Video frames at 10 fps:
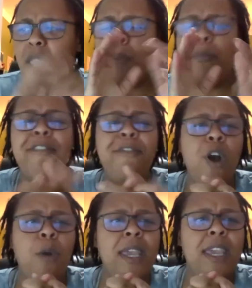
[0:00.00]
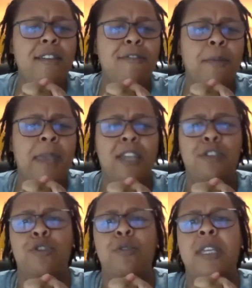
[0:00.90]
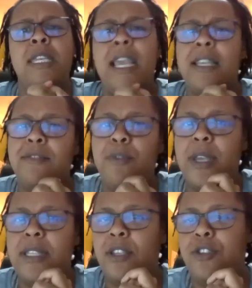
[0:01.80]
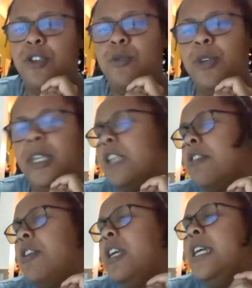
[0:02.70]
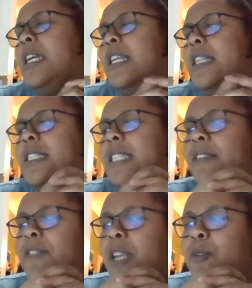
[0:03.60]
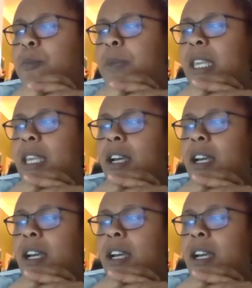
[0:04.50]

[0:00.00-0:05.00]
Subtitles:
Before we hear from Andrew, the next voice that you will hear this evening will be